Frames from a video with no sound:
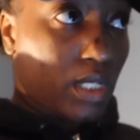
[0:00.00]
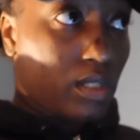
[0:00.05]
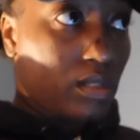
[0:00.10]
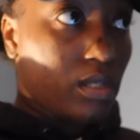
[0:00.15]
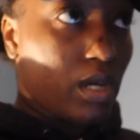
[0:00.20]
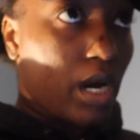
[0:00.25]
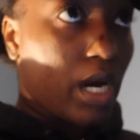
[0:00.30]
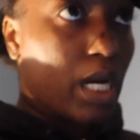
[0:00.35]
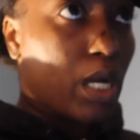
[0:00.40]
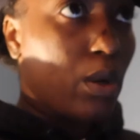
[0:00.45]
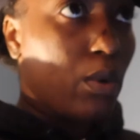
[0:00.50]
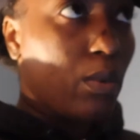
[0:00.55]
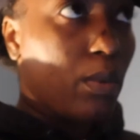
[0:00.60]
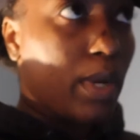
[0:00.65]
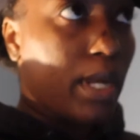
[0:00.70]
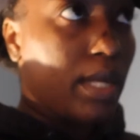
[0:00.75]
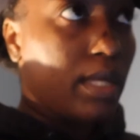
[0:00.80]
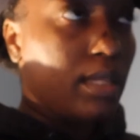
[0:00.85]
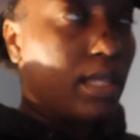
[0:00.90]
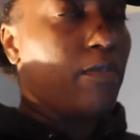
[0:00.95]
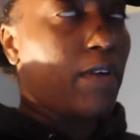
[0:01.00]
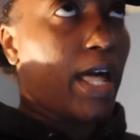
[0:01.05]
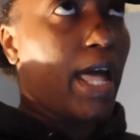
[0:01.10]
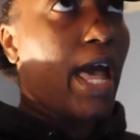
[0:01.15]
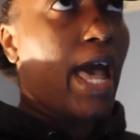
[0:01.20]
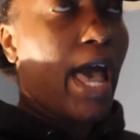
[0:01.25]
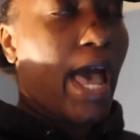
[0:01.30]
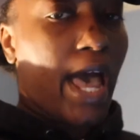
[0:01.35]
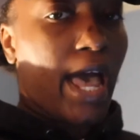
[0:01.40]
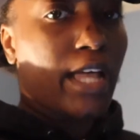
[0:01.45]
The target weight, if I
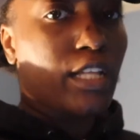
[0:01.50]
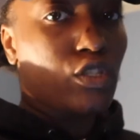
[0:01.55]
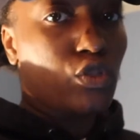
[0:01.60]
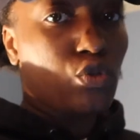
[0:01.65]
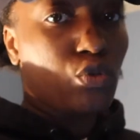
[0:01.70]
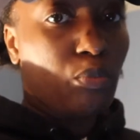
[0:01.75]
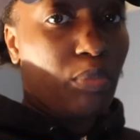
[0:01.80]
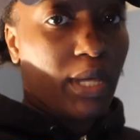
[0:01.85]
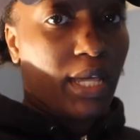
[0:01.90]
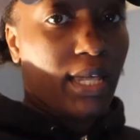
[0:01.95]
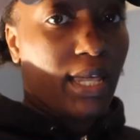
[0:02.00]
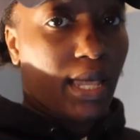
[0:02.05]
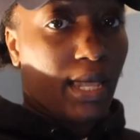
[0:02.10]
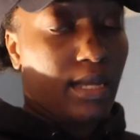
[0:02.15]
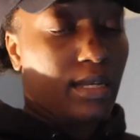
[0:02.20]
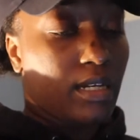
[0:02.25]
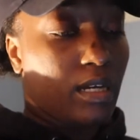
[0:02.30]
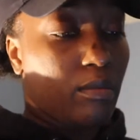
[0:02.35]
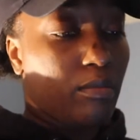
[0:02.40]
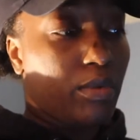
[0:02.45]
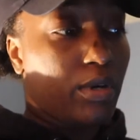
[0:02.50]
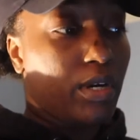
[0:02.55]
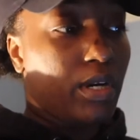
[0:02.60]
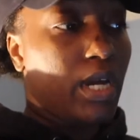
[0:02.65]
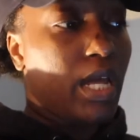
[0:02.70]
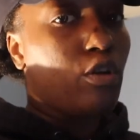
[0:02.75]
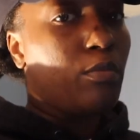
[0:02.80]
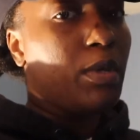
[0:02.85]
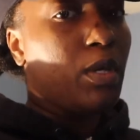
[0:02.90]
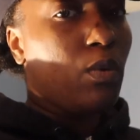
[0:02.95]
had to pick a number,
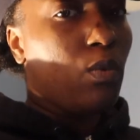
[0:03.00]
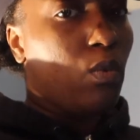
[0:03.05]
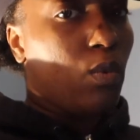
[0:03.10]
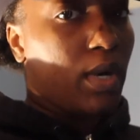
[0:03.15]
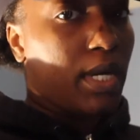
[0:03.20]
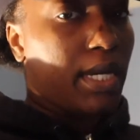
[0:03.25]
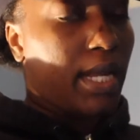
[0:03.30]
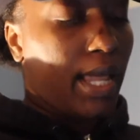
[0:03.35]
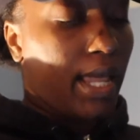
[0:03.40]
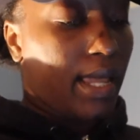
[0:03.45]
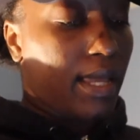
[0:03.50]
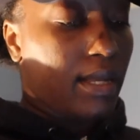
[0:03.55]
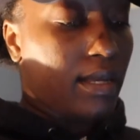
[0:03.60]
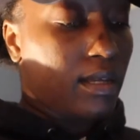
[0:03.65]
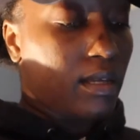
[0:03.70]
it would be 180.